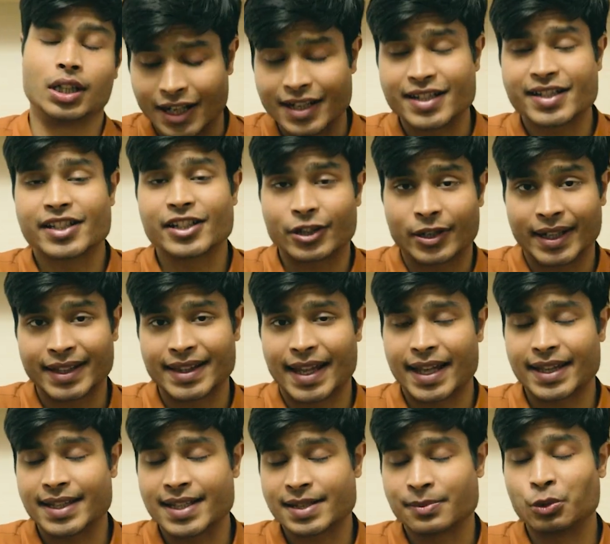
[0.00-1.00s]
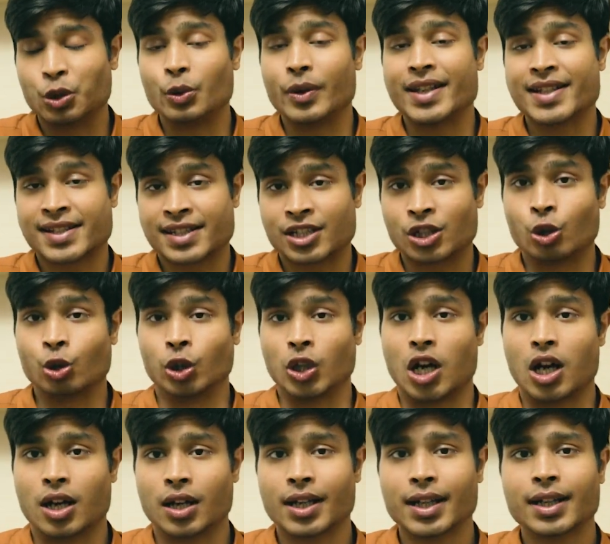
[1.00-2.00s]
Considering that this movie is so
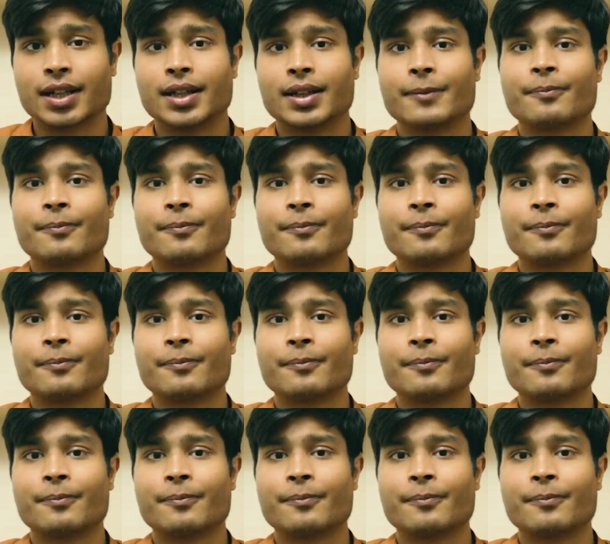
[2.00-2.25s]
long,